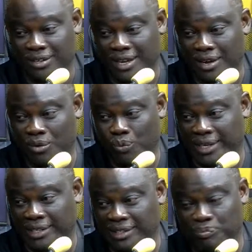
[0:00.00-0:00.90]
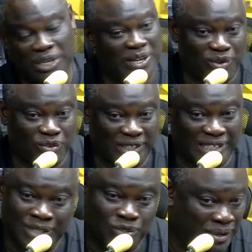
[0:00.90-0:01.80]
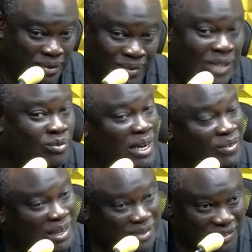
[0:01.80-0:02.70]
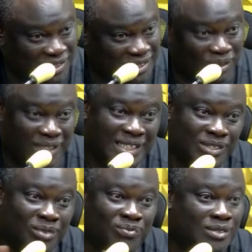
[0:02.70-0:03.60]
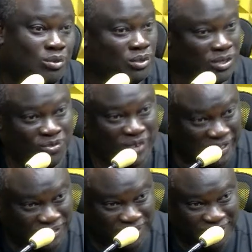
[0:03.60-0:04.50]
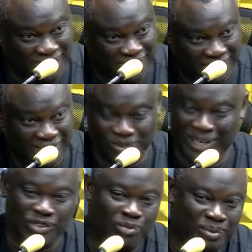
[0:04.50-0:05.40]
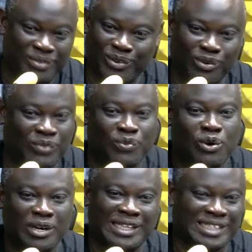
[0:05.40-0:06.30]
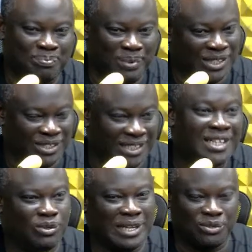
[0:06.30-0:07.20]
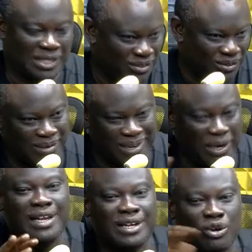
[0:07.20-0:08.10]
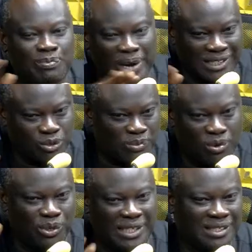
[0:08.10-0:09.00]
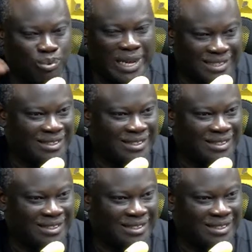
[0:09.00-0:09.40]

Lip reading: When believers are confronted by people, they have to go and find themselves. The only thing is don't fight who does not fight you. So there's no even God didn't say pray against that shooting at you. So there's no any prayer to difficult meet death.